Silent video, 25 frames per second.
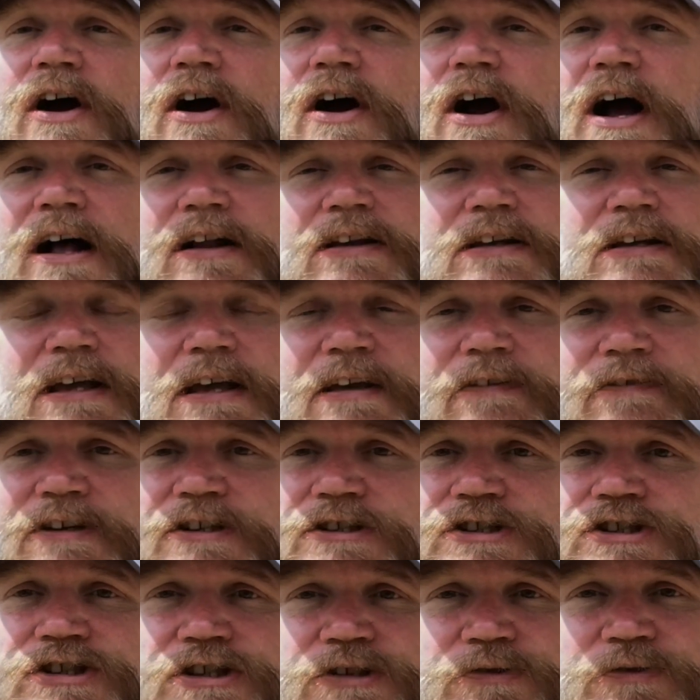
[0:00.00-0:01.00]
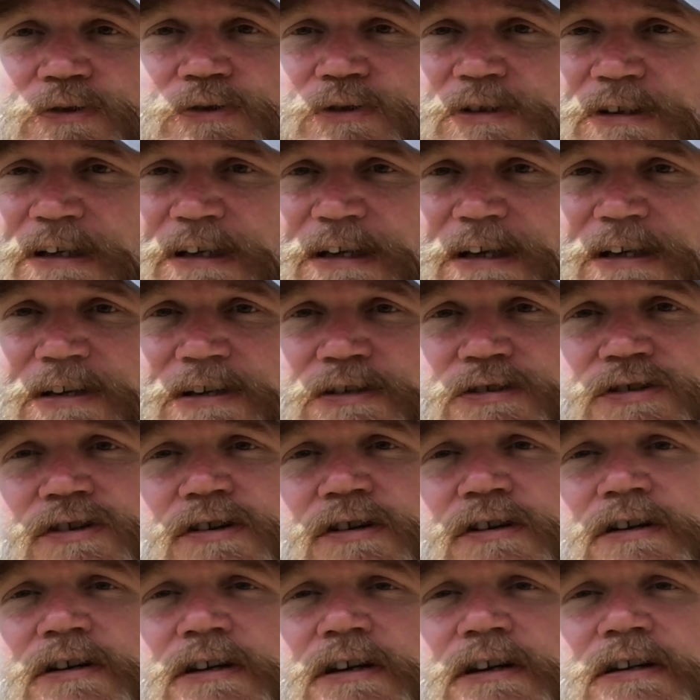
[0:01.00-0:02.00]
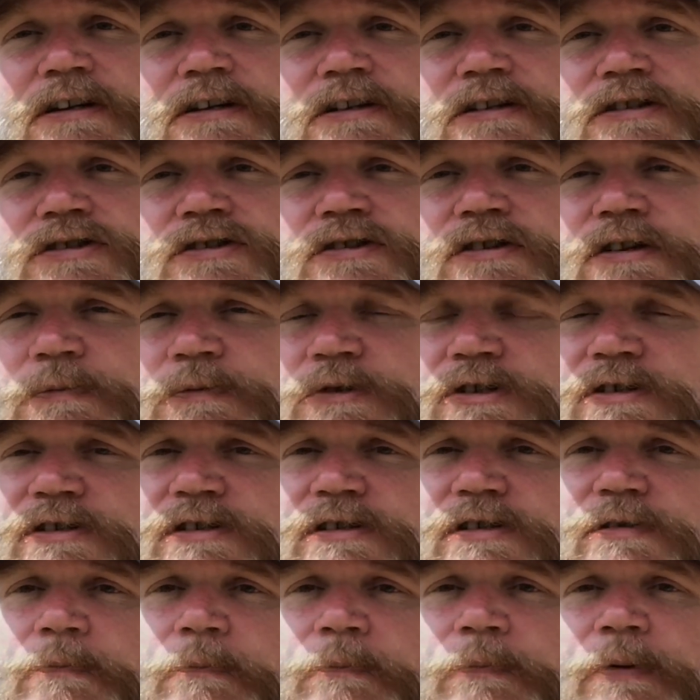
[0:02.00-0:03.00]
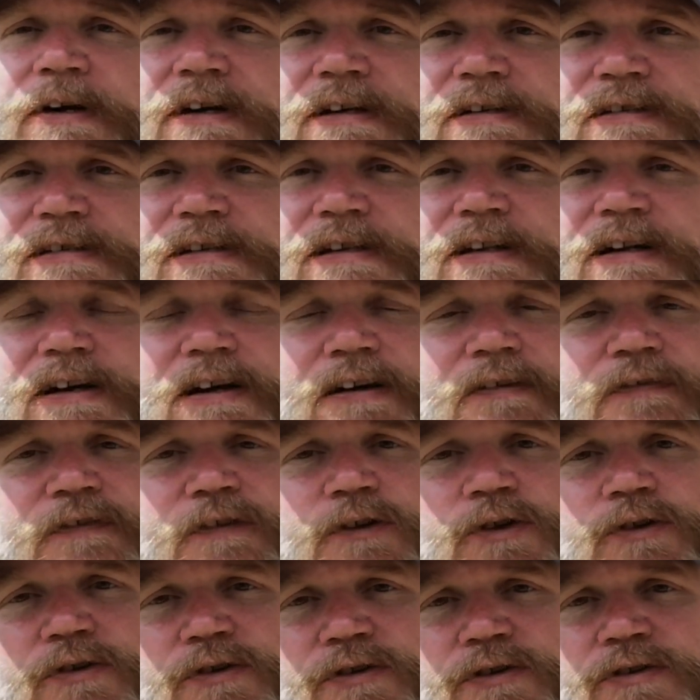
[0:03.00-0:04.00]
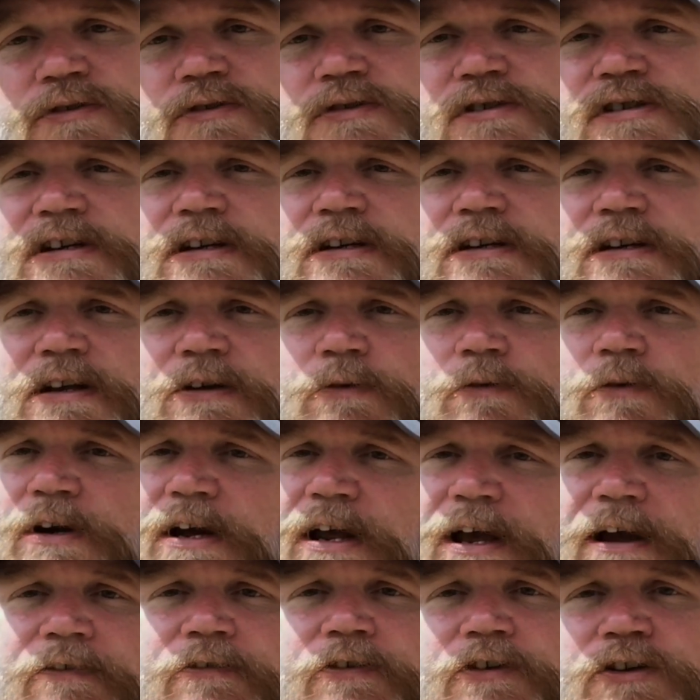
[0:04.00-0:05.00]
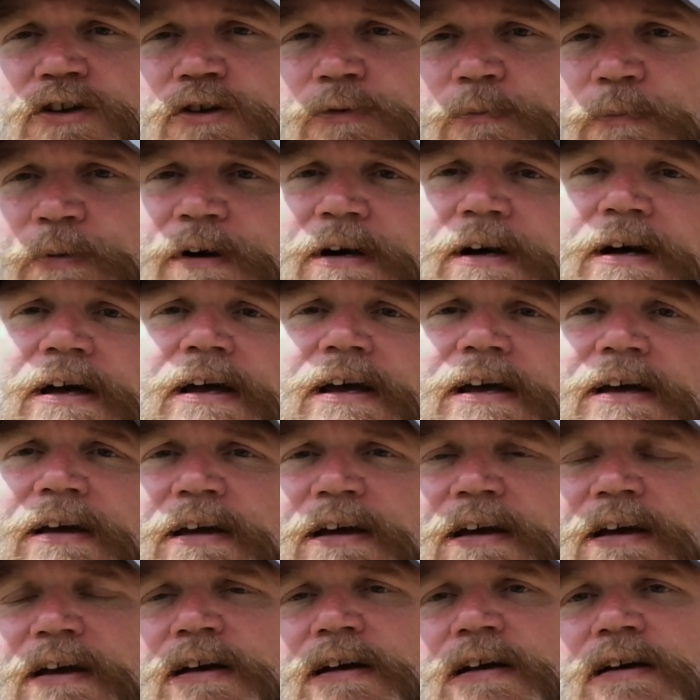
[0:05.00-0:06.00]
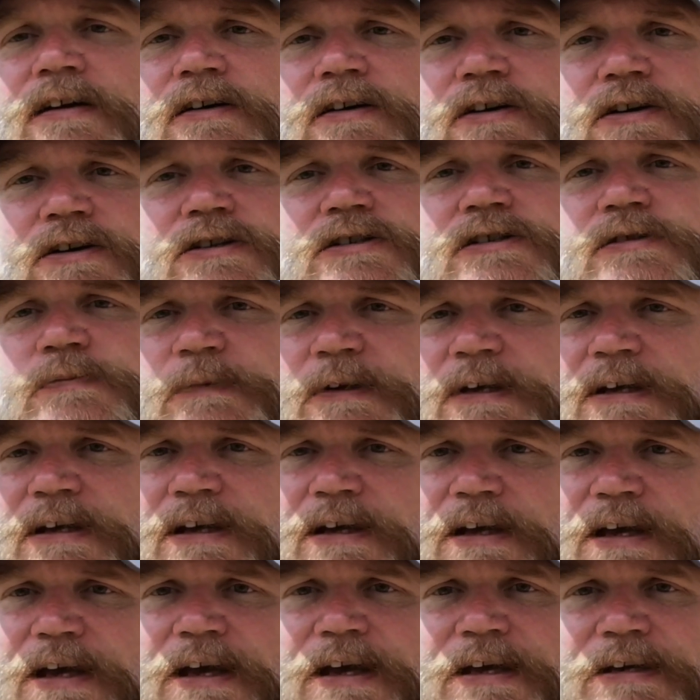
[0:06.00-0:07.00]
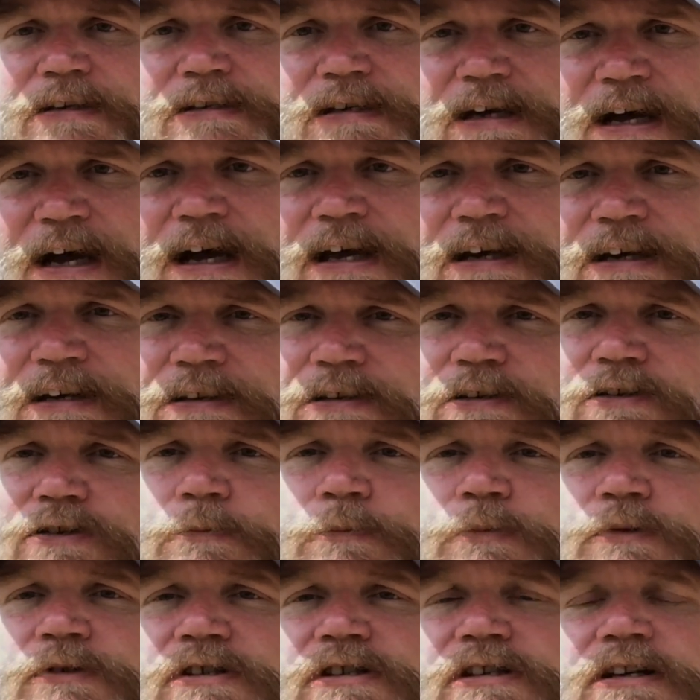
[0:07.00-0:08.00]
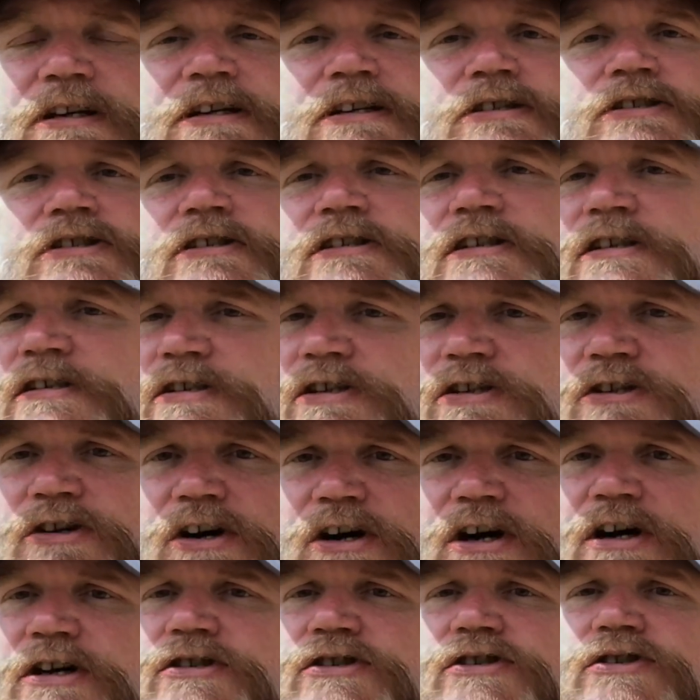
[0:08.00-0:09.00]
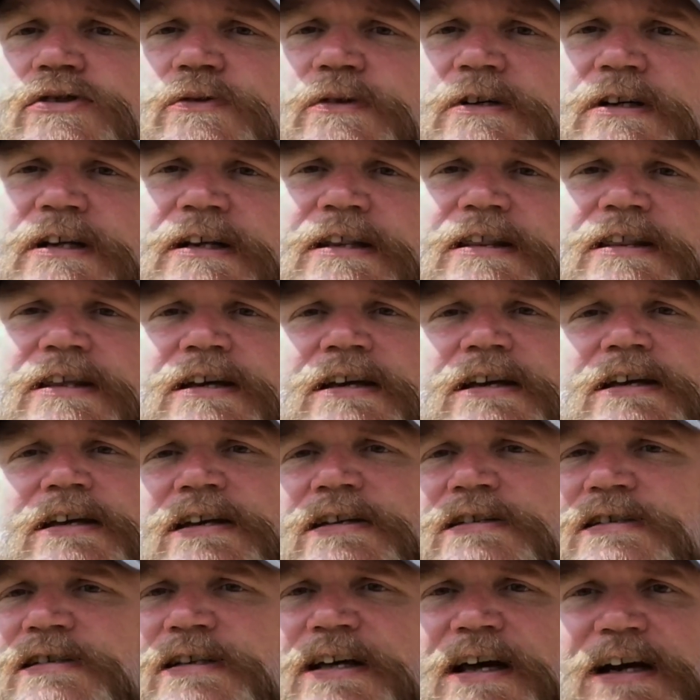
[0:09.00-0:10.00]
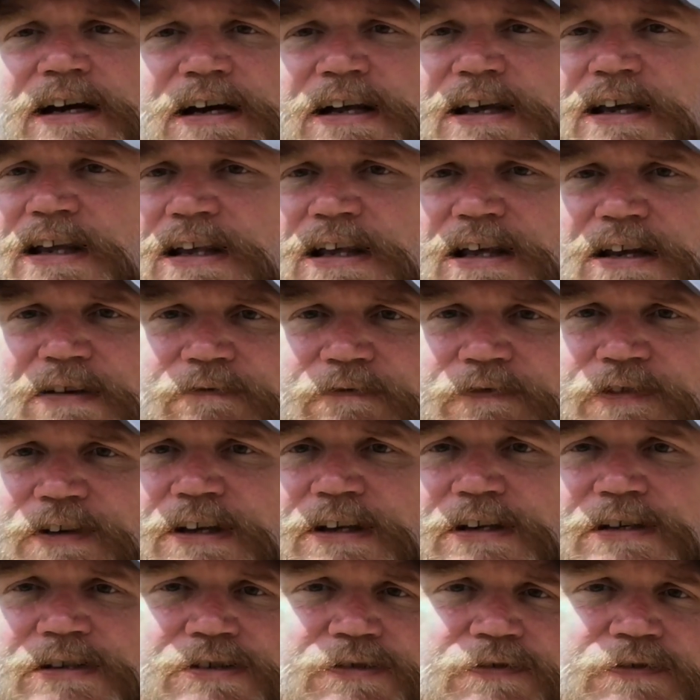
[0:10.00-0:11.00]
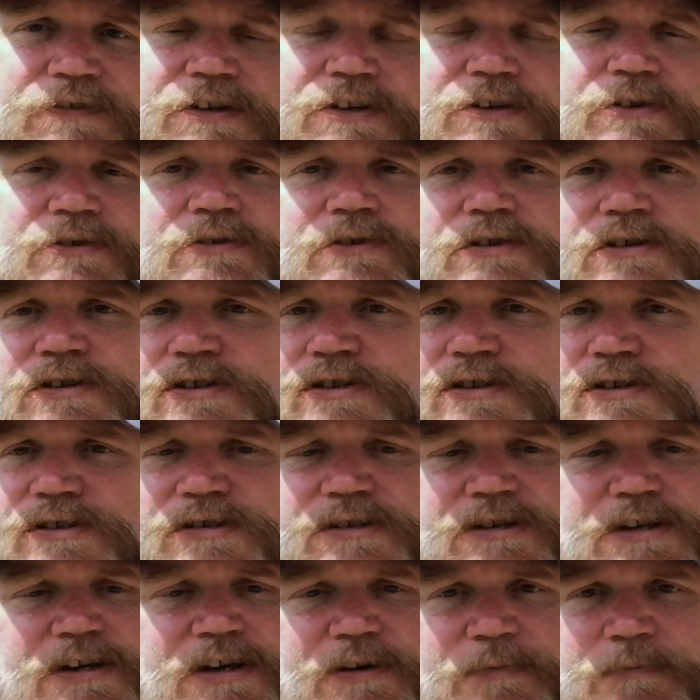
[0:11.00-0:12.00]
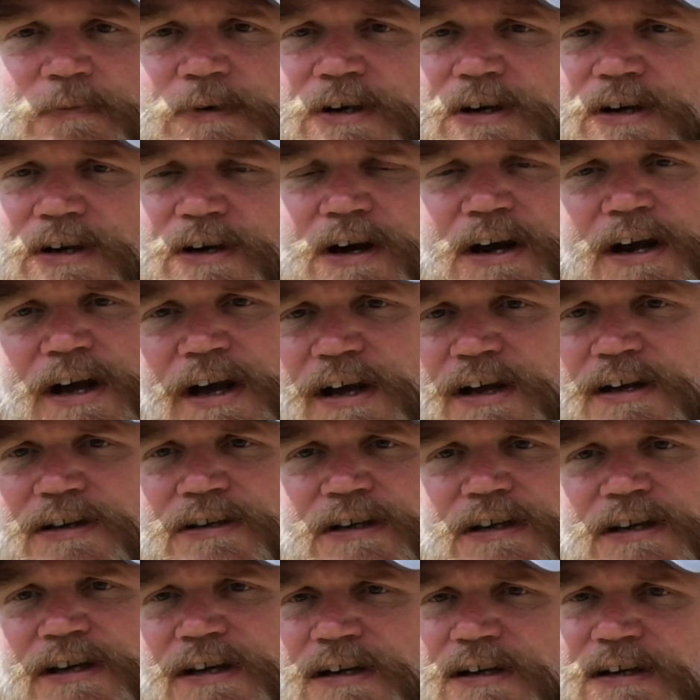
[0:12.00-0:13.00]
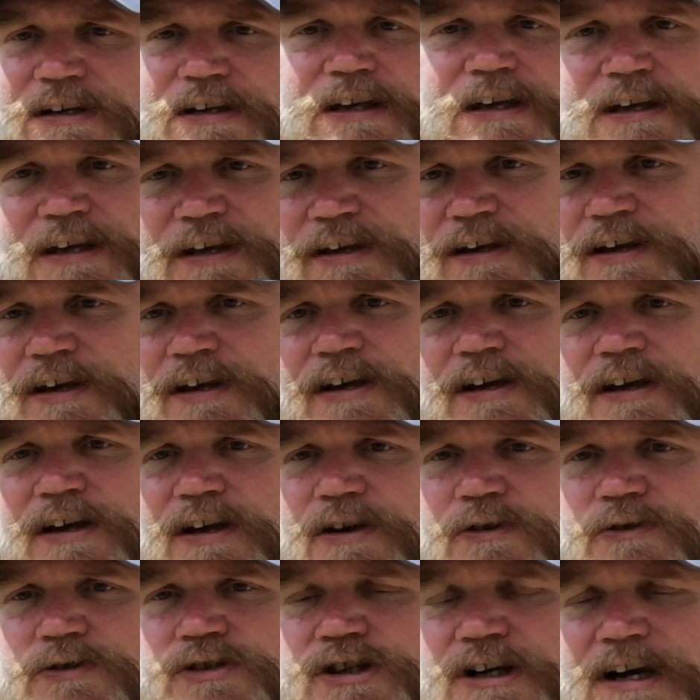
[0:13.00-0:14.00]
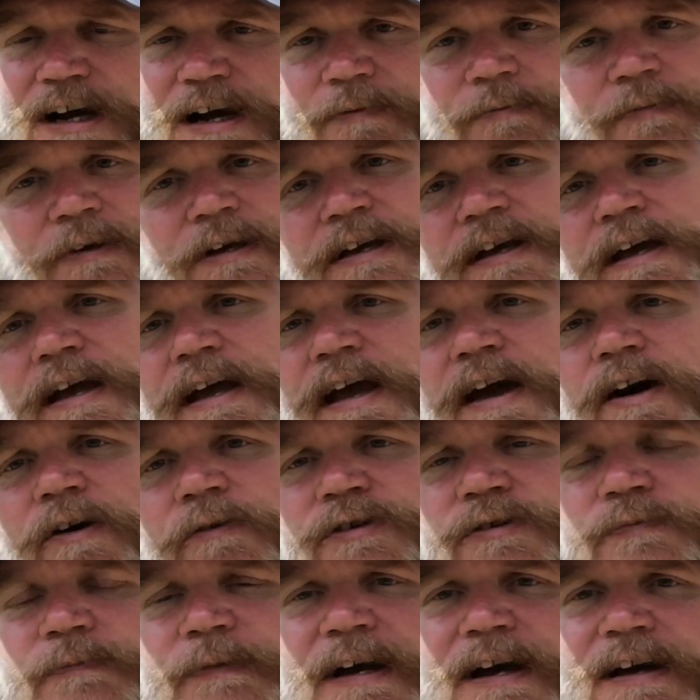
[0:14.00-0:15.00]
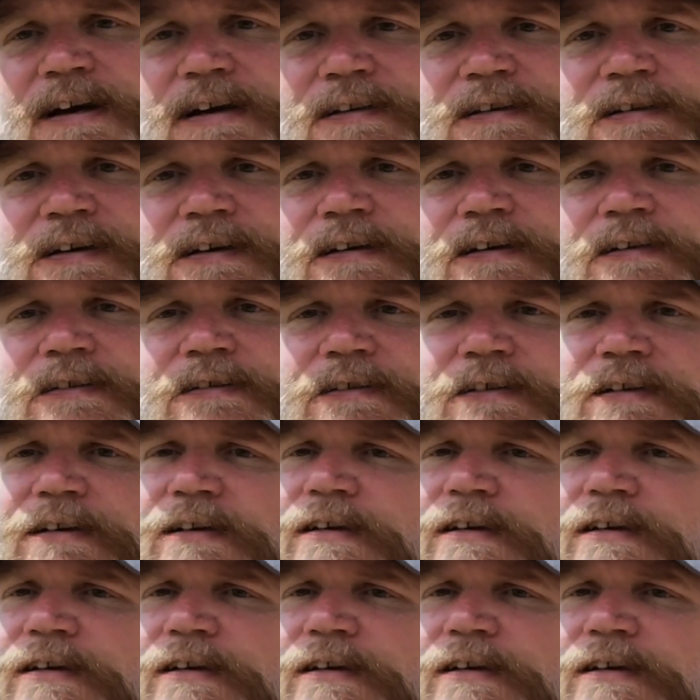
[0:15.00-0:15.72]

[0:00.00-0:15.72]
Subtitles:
I'll leave a general link in the descriptions, but it's there. If you use it, whatever you buy earns me a tiny little percentage. It doesn't cost you anything. It's not an inconvenience for you. You just come here, click on the link, and go shop. Helps me out a ton.